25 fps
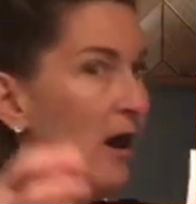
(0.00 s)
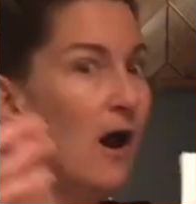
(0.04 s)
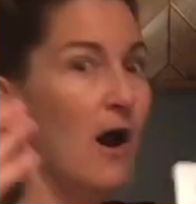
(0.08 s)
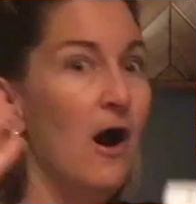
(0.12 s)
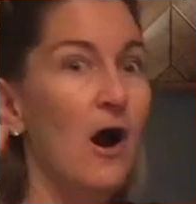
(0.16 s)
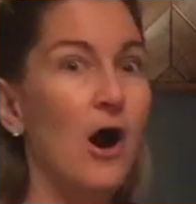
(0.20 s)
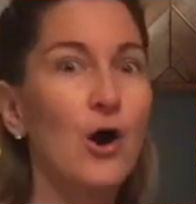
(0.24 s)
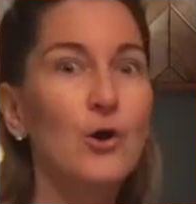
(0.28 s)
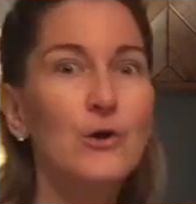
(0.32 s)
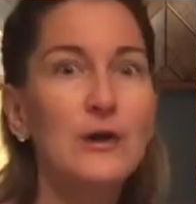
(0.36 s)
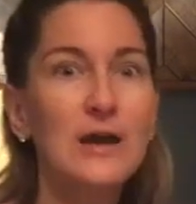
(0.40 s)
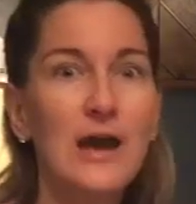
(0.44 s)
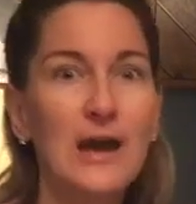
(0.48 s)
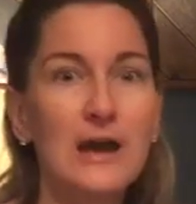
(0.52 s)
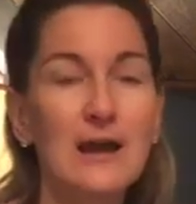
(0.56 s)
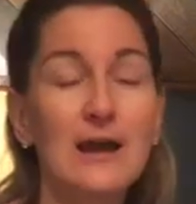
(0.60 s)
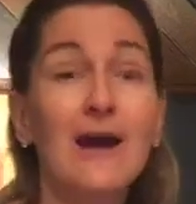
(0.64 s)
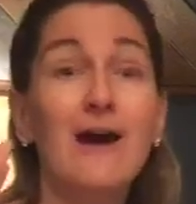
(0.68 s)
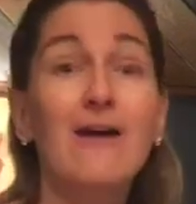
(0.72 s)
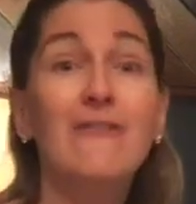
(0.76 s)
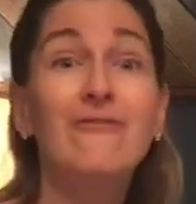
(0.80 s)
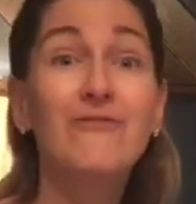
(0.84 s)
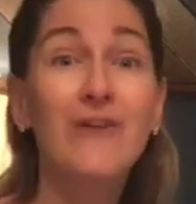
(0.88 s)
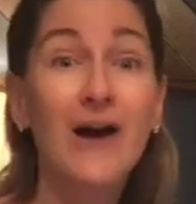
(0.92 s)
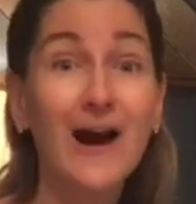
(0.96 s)
Okay,
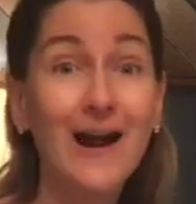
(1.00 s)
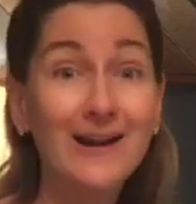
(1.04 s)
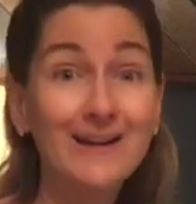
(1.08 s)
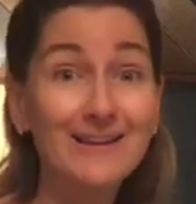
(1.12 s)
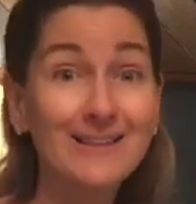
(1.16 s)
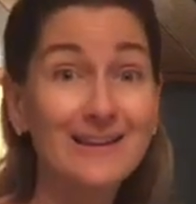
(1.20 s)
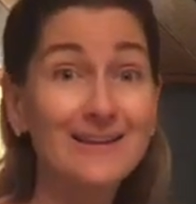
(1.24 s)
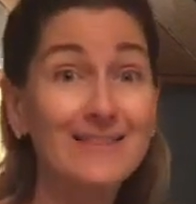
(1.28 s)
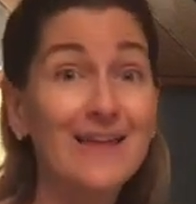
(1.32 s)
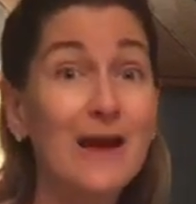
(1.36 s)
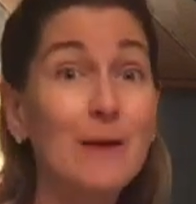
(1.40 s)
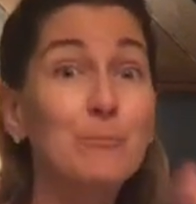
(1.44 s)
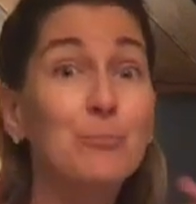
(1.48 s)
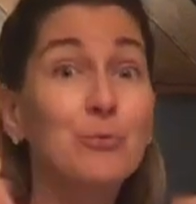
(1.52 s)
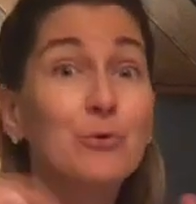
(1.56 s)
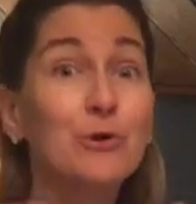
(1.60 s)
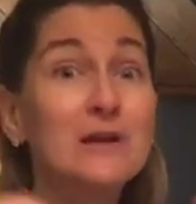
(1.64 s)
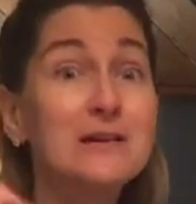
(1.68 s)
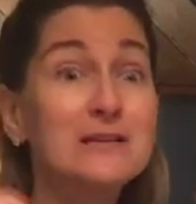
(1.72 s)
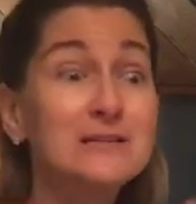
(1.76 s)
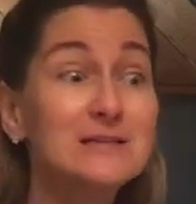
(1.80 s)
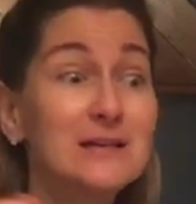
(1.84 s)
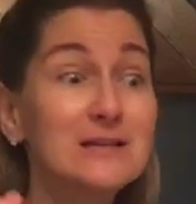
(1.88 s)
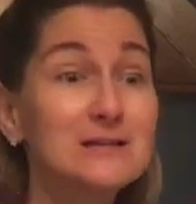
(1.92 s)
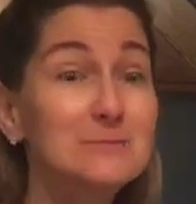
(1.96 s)
finally that
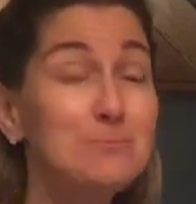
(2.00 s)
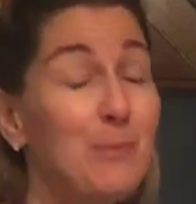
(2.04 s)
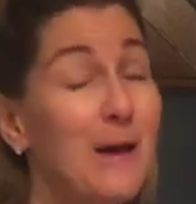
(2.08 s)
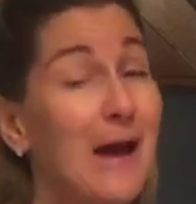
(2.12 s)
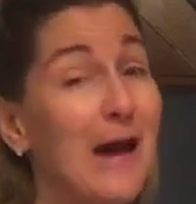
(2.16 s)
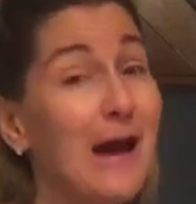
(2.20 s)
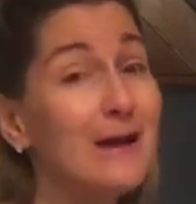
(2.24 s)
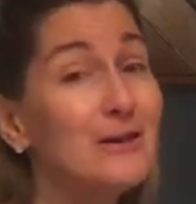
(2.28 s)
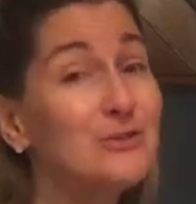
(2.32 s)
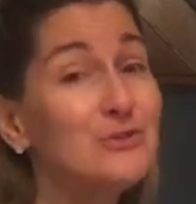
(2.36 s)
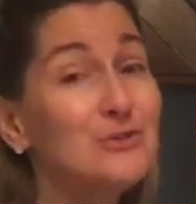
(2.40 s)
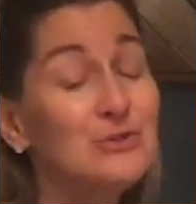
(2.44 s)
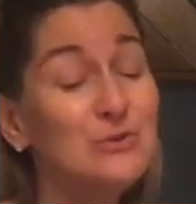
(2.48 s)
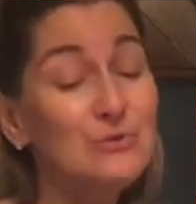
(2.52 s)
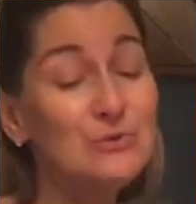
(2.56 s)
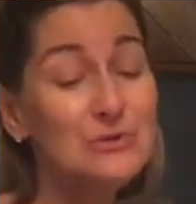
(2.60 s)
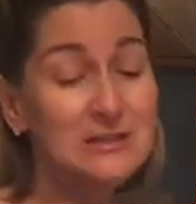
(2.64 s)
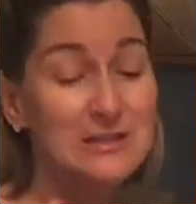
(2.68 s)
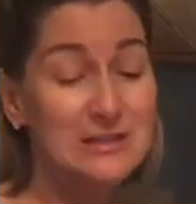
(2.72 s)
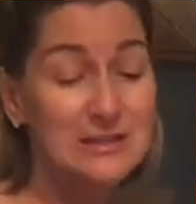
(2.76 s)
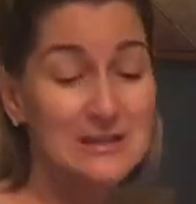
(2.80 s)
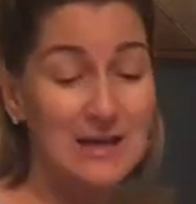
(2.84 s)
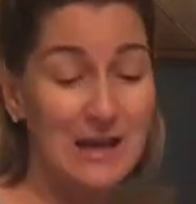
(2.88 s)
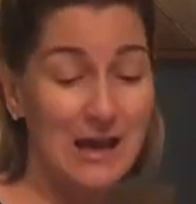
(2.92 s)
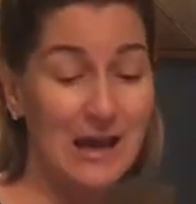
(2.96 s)
brings us back to
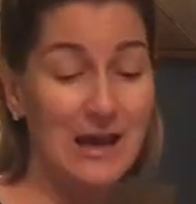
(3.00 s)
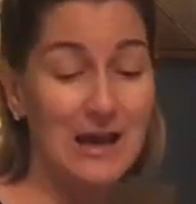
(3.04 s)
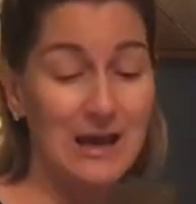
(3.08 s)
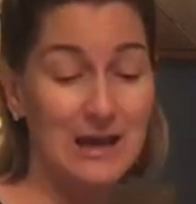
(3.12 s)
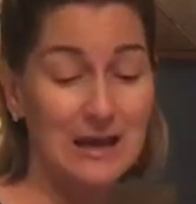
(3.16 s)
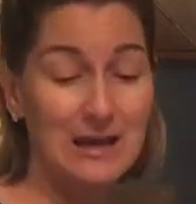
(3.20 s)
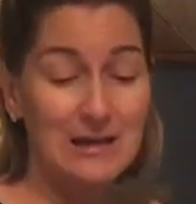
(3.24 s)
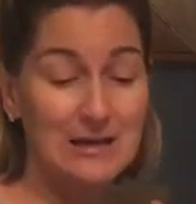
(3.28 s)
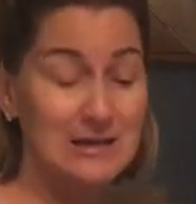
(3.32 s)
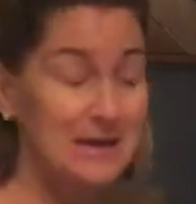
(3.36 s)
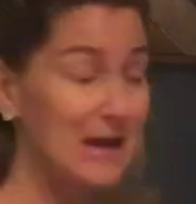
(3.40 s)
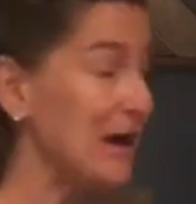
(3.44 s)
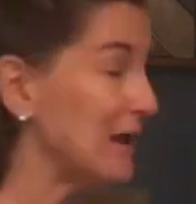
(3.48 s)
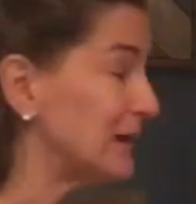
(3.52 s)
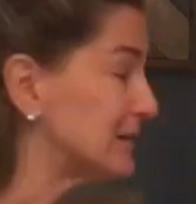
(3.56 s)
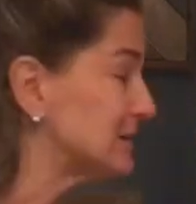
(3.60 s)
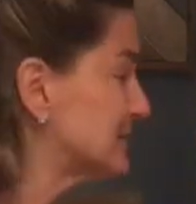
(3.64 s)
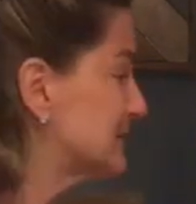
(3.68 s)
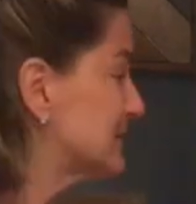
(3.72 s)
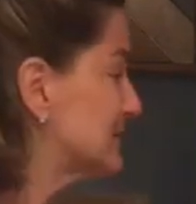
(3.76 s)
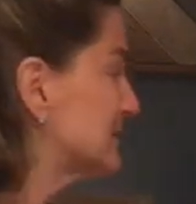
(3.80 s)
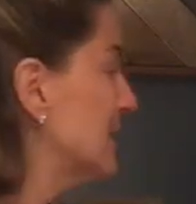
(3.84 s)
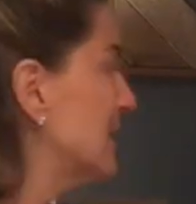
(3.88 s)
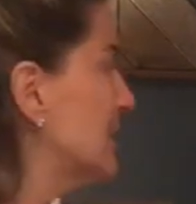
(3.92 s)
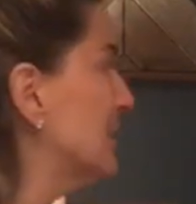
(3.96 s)
today.
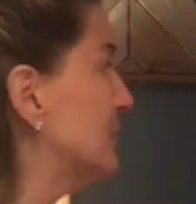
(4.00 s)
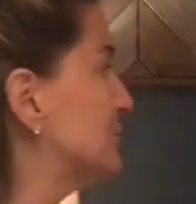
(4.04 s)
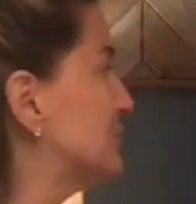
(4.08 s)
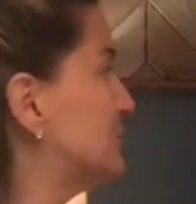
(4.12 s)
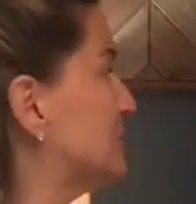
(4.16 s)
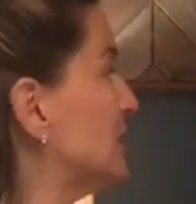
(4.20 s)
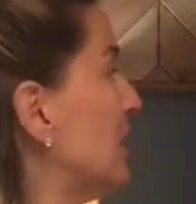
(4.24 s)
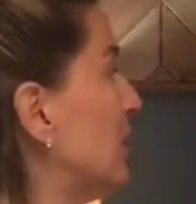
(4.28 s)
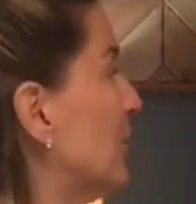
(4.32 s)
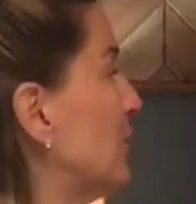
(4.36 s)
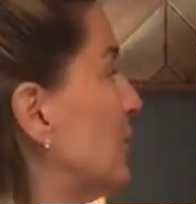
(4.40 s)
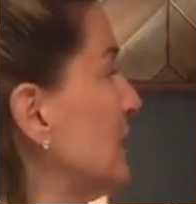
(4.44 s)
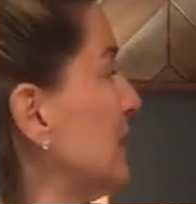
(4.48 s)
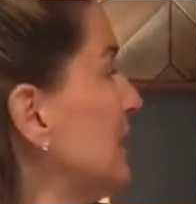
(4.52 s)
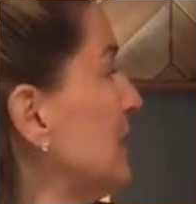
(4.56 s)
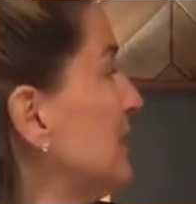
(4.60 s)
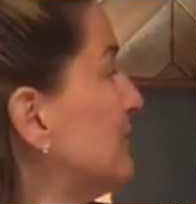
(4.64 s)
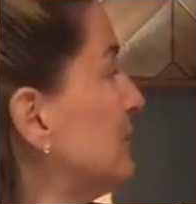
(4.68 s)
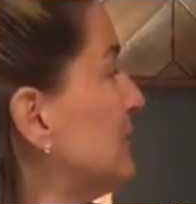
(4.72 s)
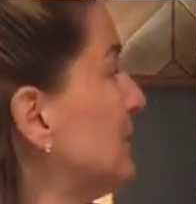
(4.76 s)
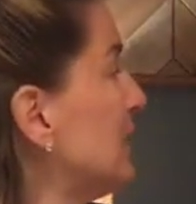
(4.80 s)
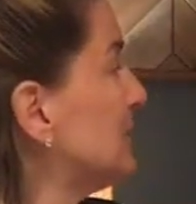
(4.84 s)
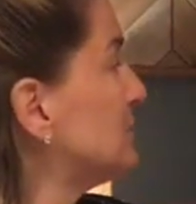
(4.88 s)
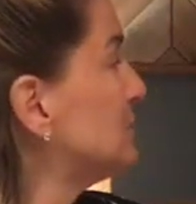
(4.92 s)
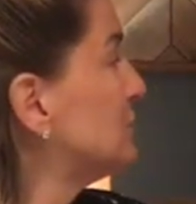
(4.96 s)
Yes. So if
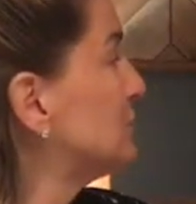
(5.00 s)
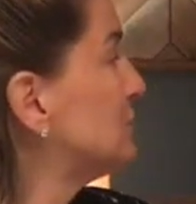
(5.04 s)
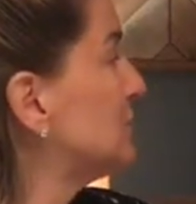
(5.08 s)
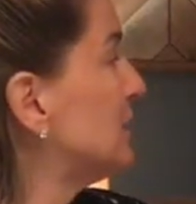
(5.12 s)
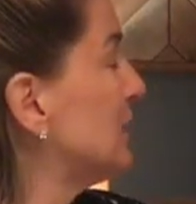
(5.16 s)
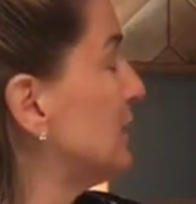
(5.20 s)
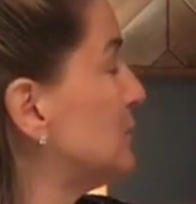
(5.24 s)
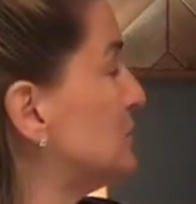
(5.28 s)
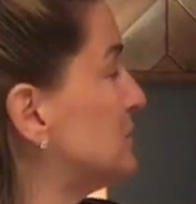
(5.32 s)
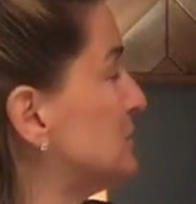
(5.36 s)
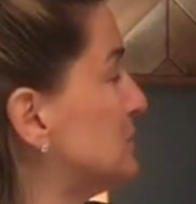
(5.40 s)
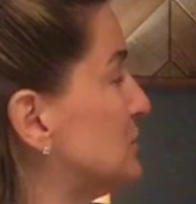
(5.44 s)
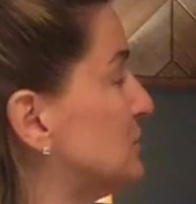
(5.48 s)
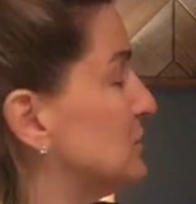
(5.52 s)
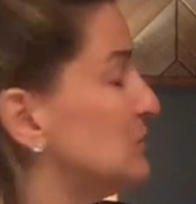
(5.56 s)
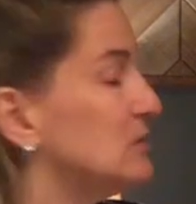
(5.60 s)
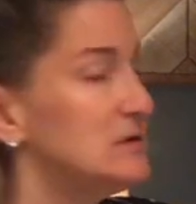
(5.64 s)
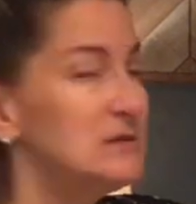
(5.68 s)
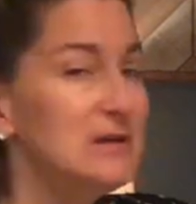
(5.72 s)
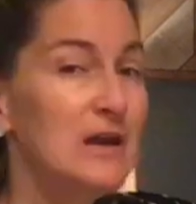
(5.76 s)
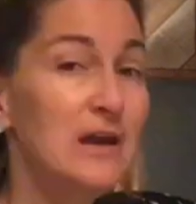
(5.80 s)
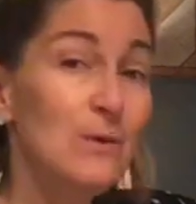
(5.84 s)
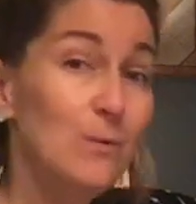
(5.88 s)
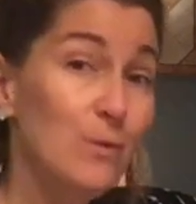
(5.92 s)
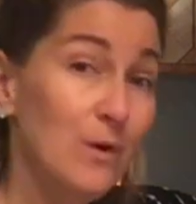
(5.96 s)
yesterday was
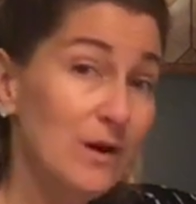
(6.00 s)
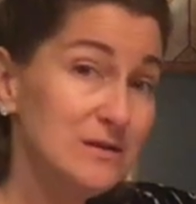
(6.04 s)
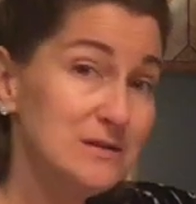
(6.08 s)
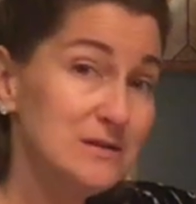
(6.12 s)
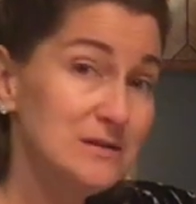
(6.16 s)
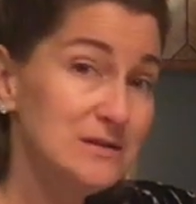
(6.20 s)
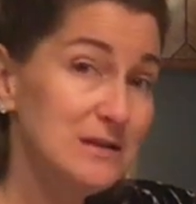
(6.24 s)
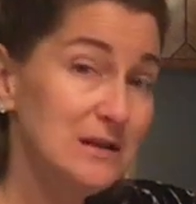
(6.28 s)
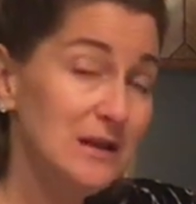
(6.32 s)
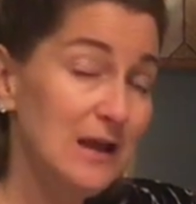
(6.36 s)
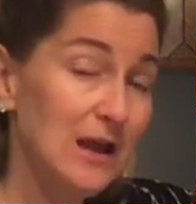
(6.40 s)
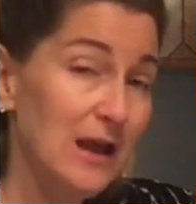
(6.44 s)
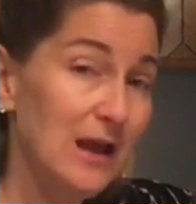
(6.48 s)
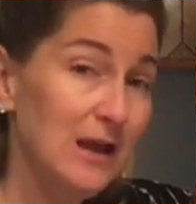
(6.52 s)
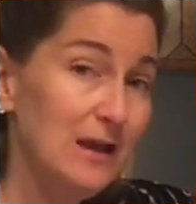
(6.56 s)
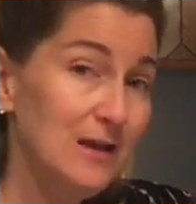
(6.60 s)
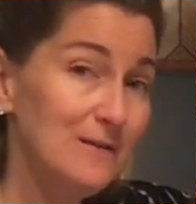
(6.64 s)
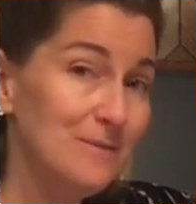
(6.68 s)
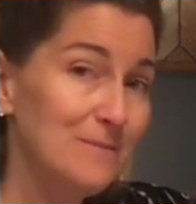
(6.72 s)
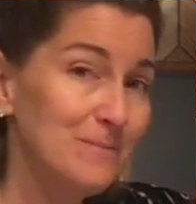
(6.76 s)
Tuesday, what's today?